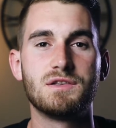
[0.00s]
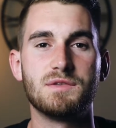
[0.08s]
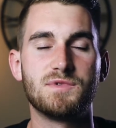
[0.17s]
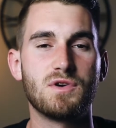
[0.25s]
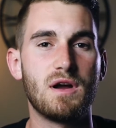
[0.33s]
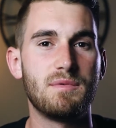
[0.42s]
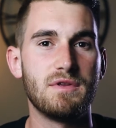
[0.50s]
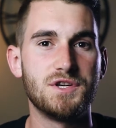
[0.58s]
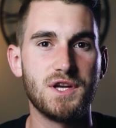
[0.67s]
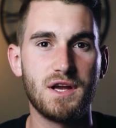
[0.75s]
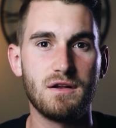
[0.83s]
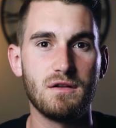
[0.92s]
subscribe to the
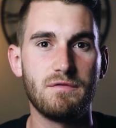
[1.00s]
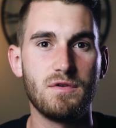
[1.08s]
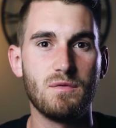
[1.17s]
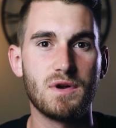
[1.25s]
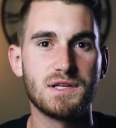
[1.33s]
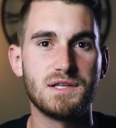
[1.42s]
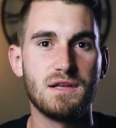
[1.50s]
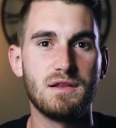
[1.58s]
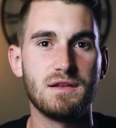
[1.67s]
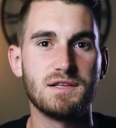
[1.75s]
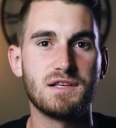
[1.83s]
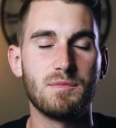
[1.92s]
channel if you want to see
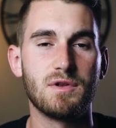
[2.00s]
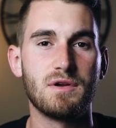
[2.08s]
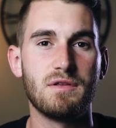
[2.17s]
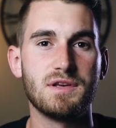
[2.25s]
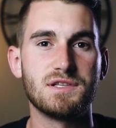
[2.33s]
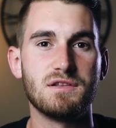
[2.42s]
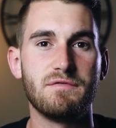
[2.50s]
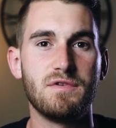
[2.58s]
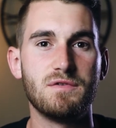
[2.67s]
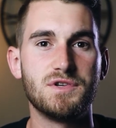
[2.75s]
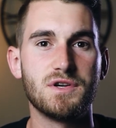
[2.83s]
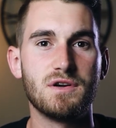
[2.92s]
things similar to this in the
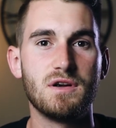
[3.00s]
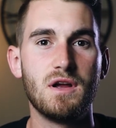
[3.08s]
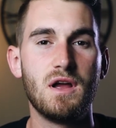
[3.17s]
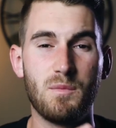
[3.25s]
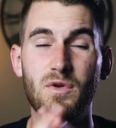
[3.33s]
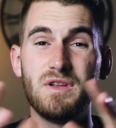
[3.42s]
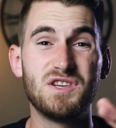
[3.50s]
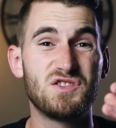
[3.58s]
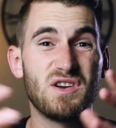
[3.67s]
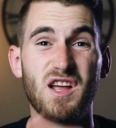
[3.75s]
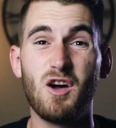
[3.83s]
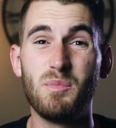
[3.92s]
future. I'm really just
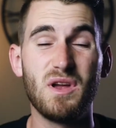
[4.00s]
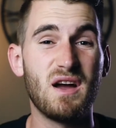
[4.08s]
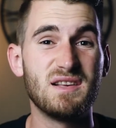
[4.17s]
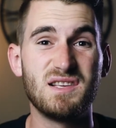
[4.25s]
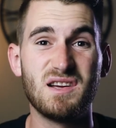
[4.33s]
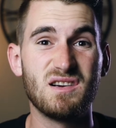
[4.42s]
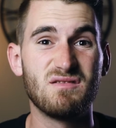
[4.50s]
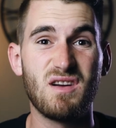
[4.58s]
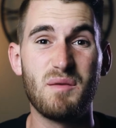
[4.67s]
trying to help you guys here.